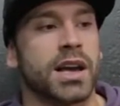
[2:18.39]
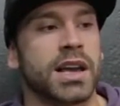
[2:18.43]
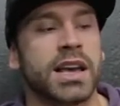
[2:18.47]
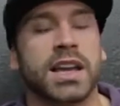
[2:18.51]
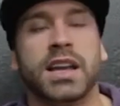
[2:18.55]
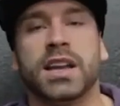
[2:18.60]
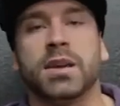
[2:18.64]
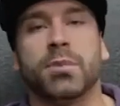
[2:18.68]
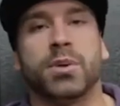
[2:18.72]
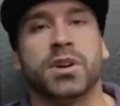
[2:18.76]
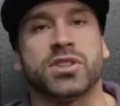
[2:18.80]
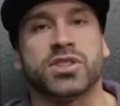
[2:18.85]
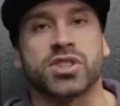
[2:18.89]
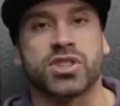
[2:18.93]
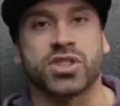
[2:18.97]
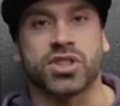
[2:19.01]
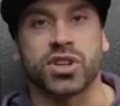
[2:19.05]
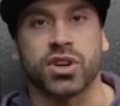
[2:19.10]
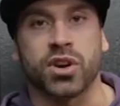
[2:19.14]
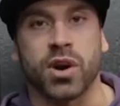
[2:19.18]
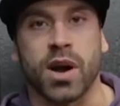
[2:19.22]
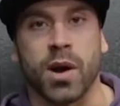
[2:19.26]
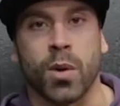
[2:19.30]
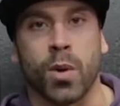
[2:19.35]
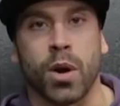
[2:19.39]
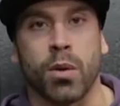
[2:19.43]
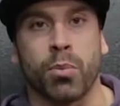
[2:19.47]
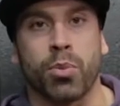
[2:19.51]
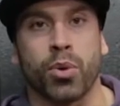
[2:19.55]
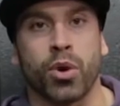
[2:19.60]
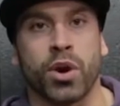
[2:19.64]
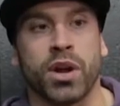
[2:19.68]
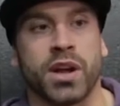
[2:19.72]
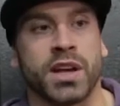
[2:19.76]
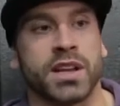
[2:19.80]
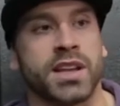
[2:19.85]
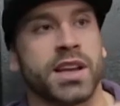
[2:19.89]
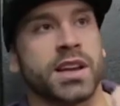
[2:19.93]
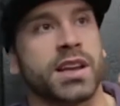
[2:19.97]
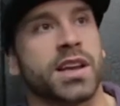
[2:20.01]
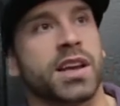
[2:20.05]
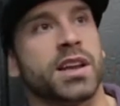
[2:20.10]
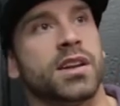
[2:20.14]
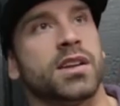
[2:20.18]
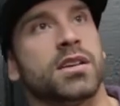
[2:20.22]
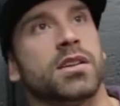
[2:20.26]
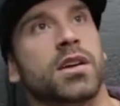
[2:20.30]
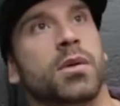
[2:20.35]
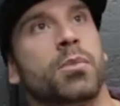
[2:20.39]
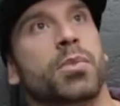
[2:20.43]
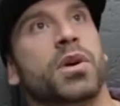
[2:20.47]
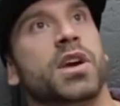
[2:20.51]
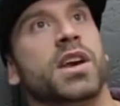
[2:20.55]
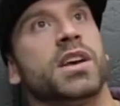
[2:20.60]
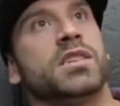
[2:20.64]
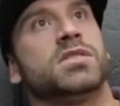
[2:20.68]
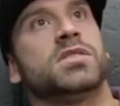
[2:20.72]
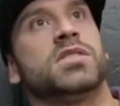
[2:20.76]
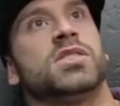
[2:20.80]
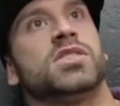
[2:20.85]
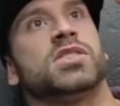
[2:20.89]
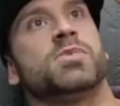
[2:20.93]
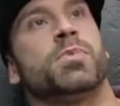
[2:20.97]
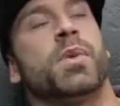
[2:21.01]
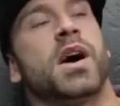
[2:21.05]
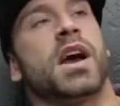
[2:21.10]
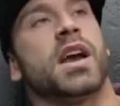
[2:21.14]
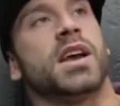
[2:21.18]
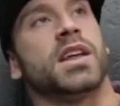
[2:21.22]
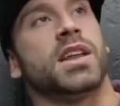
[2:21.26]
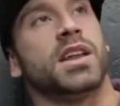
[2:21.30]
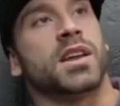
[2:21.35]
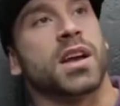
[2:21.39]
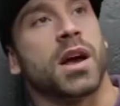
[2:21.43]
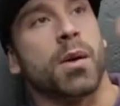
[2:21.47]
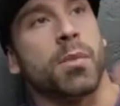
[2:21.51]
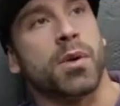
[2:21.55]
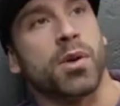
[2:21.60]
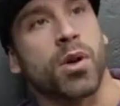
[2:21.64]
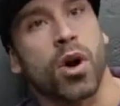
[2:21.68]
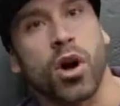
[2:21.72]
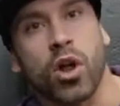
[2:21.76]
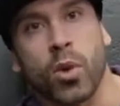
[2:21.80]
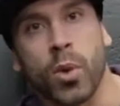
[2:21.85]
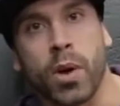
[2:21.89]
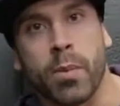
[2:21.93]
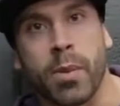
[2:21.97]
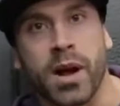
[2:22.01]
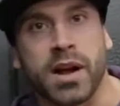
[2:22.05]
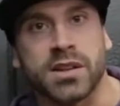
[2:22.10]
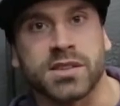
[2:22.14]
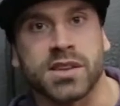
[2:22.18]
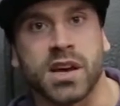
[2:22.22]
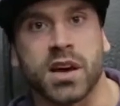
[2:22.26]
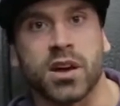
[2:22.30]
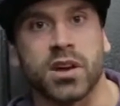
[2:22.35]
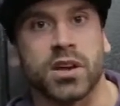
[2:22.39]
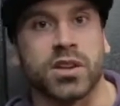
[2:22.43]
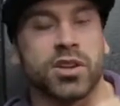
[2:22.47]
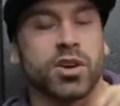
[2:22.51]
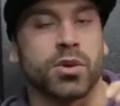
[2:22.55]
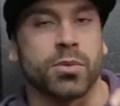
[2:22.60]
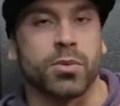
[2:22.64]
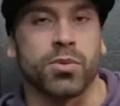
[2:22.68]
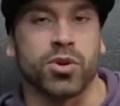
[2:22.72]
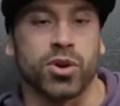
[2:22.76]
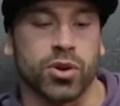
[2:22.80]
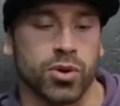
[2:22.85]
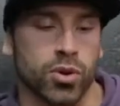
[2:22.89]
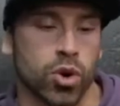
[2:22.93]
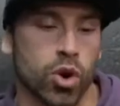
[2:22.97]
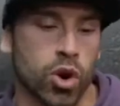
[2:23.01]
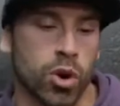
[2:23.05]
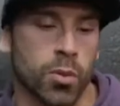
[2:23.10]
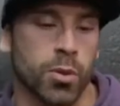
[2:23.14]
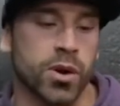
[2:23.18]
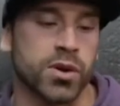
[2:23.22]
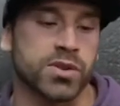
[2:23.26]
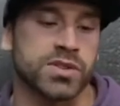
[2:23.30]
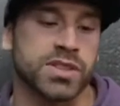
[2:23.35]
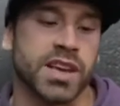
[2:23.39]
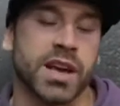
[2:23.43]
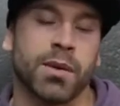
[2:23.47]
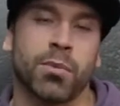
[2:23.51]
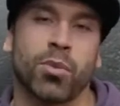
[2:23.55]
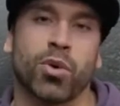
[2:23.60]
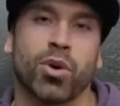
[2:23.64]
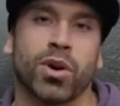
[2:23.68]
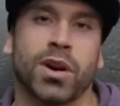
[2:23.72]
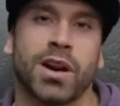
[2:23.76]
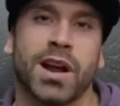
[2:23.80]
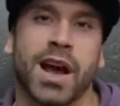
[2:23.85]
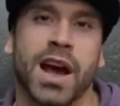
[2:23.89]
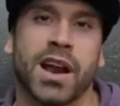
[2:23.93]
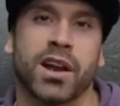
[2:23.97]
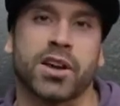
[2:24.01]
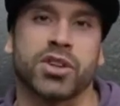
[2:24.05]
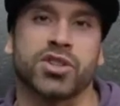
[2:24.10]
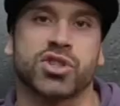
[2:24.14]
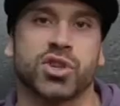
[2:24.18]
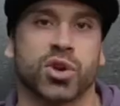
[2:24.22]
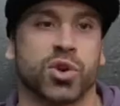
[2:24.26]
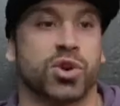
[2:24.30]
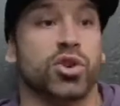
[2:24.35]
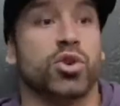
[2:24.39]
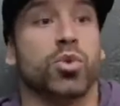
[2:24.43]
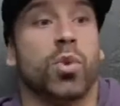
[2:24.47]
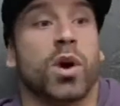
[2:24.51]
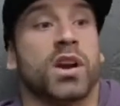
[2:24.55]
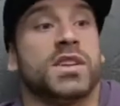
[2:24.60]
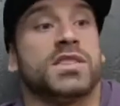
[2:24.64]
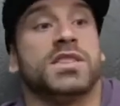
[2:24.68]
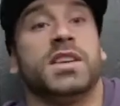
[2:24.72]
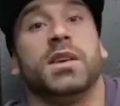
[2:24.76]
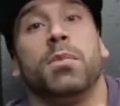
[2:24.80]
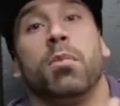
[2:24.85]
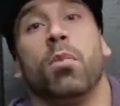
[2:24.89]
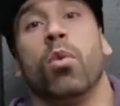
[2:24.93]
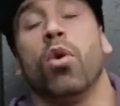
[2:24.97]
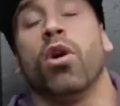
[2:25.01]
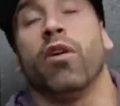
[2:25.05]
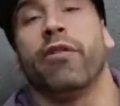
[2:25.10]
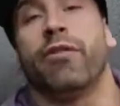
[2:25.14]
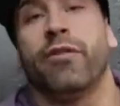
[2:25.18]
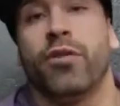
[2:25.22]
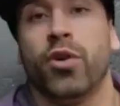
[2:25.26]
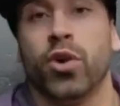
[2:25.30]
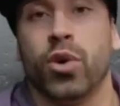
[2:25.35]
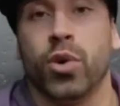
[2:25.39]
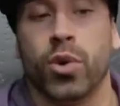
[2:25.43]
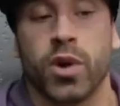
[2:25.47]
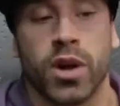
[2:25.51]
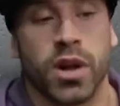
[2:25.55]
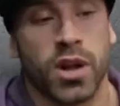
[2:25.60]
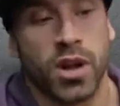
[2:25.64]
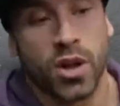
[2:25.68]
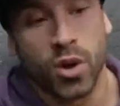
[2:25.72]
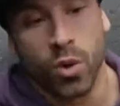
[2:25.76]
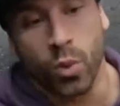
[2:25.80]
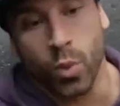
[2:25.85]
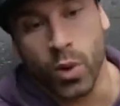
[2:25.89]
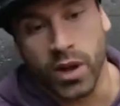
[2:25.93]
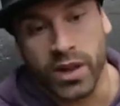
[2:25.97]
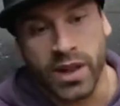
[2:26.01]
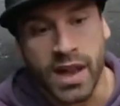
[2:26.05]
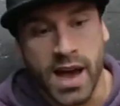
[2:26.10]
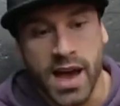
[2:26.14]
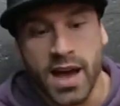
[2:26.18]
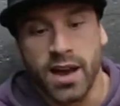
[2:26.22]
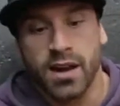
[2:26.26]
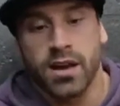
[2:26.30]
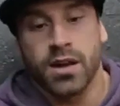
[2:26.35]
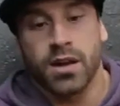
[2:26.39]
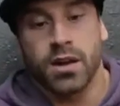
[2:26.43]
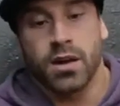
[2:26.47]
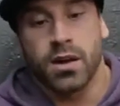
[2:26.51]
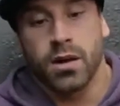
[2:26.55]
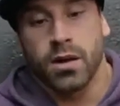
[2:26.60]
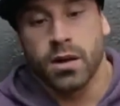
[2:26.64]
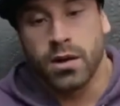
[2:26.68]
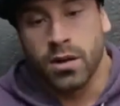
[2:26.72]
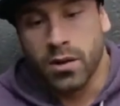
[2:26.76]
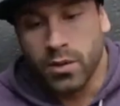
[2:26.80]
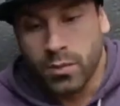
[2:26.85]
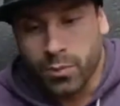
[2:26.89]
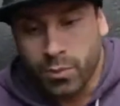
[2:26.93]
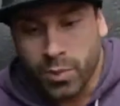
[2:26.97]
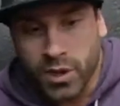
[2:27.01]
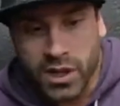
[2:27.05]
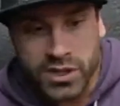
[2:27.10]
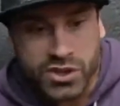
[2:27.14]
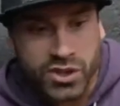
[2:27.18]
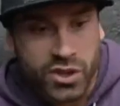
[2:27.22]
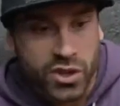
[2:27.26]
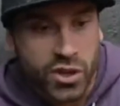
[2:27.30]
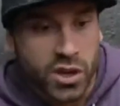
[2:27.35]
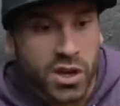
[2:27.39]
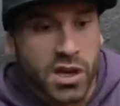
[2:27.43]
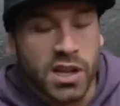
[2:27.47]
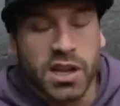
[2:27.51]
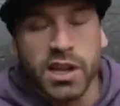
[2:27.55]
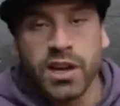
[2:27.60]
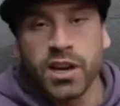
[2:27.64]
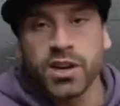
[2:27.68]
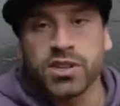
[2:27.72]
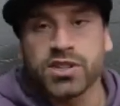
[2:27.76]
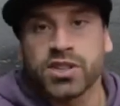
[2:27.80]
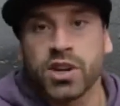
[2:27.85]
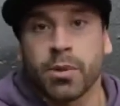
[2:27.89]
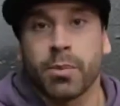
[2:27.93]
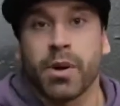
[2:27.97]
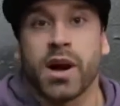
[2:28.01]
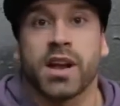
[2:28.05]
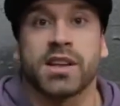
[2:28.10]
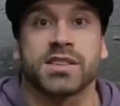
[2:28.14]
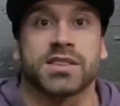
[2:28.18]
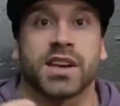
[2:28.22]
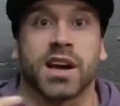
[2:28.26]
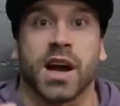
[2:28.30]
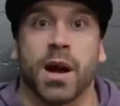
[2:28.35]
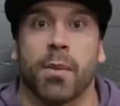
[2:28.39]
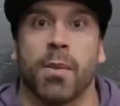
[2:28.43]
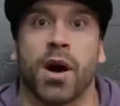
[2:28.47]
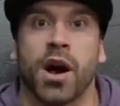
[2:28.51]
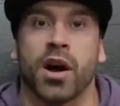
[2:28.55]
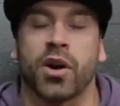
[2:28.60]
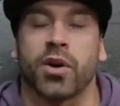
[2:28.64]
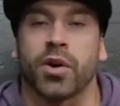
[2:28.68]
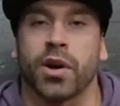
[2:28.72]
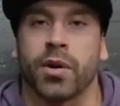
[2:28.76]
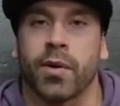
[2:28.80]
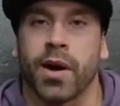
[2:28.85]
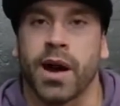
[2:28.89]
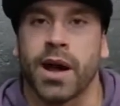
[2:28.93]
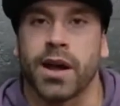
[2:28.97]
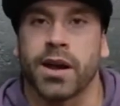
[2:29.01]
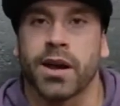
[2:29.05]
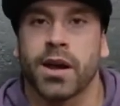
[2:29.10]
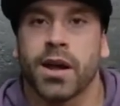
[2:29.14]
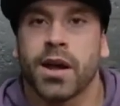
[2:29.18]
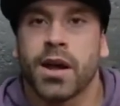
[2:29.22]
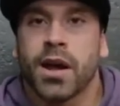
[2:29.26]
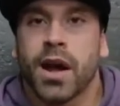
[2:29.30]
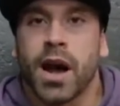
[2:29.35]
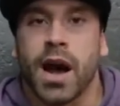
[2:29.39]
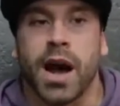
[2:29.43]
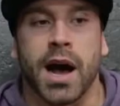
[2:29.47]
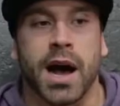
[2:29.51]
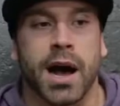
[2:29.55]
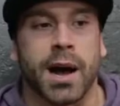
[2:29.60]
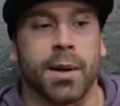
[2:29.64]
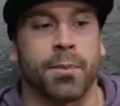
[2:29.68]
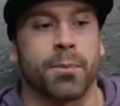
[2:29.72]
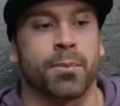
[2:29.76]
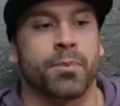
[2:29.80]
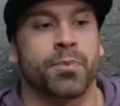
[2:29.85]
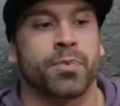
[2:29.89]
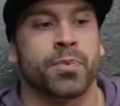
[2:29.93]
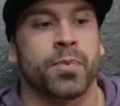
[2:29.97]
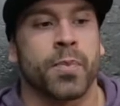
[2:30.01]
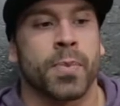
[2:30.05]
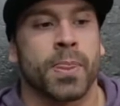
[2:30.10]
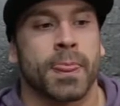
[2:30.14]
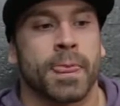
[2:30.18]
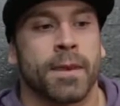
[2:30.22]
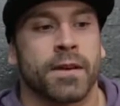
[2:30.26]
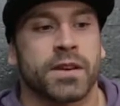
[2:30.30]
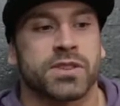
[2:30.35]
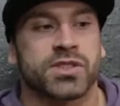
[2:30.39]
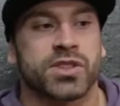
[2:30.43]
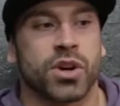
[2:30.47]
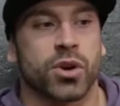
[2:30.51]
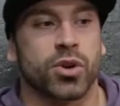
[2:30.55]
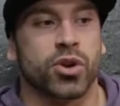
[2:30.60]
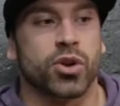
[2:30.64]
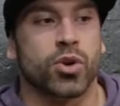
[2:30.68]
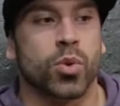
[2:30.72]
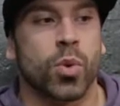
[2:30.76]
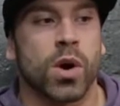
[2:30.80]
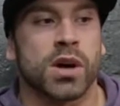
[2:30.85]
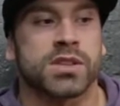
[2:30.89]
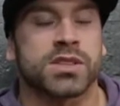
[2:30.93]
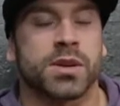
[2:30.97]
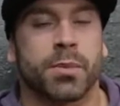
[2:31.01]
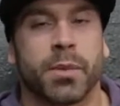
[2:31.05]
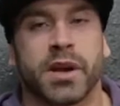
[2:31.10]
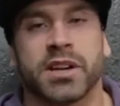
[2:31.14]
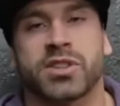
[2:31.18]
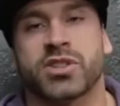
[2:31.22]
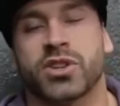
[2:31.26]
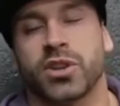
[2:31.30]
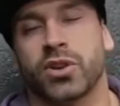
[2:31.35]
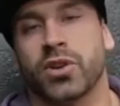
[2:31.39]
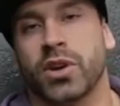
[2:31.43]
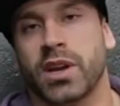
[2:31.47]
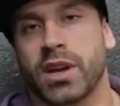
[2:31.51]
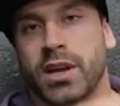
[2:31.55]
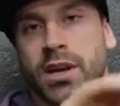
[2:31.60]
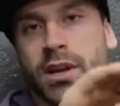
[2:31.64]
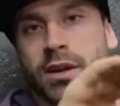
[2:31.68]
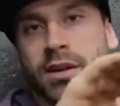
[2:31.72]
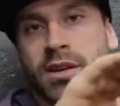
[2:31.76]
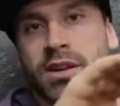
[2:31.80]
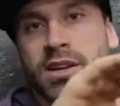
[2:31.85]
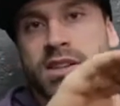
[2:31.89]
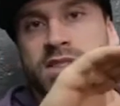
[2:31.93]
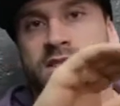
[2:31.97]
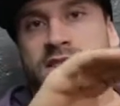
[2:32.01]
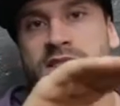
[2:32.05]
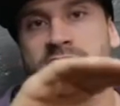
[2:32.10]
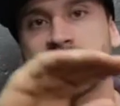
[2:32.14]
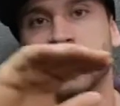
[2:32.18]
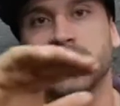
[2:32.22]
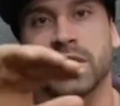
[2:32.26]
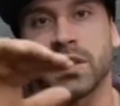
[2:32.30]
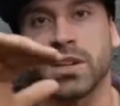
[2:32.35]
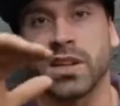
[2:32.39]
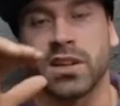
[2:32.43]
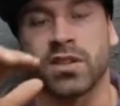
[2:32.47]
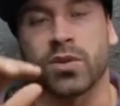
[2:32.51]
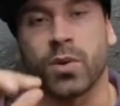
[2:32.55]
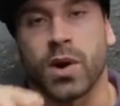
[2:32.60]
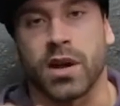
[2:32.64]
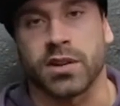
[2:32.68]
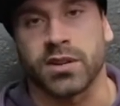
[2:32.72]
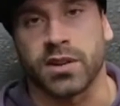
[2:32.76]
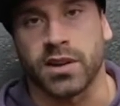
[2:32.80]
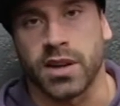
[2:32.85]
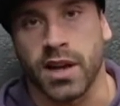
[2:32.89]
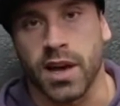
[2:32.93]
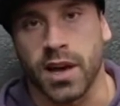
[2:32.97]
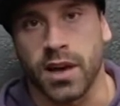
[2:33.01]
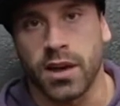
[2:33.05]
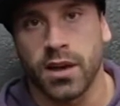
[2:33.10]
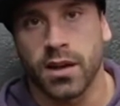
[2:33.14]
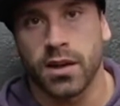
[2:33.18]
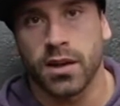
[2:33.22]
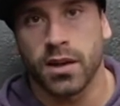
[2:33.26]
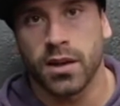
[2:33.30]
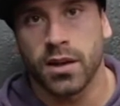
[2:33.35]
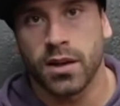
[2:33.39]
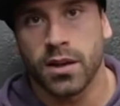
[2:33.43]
eating a bunch of sugar at one point and then getting a big insulin spike and then coming all the way back down and your hormones getting more out of control, and you want to eat more food when that blood sugar clears and your body's like, I'm hungry, right? So you want to make sure you're eating consistently throughout the day,